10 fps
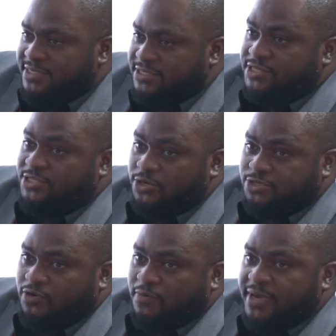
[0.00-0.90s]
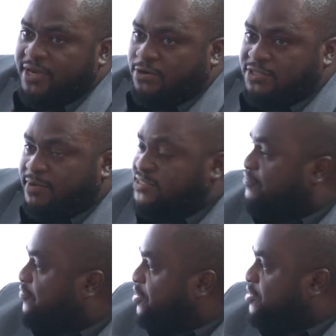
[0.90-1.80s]
This is also being caused by the
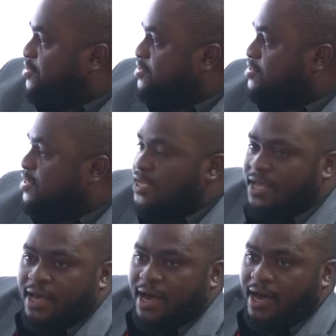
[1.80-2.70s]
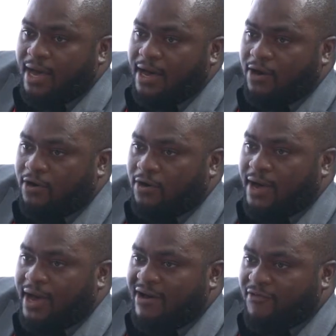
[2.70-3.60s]
frictions for
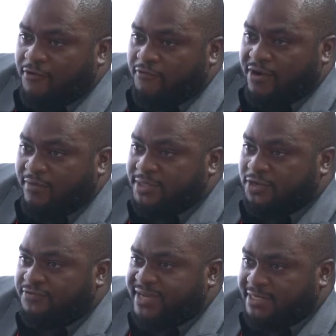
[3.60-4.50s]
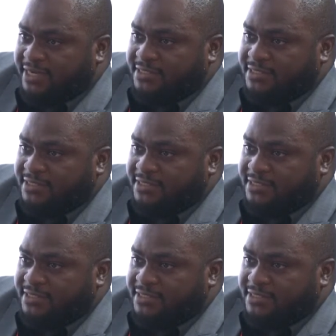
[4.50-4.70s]
availability of data.